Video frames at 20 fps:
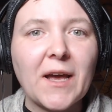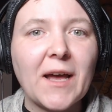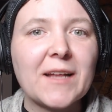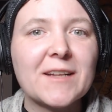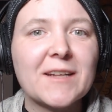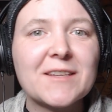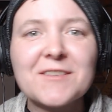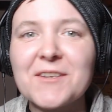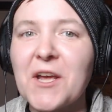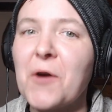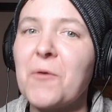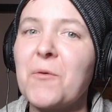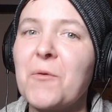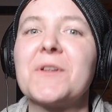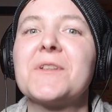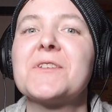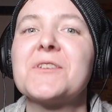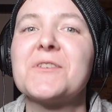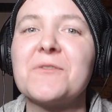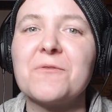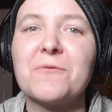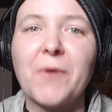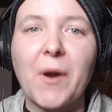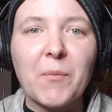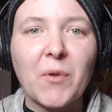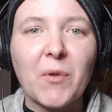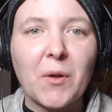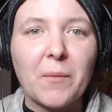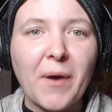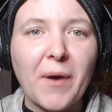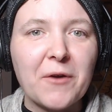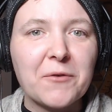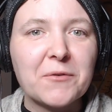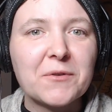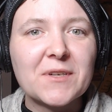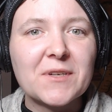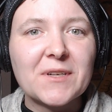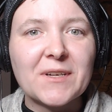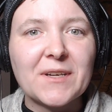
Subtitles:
And today I wanted to ramble about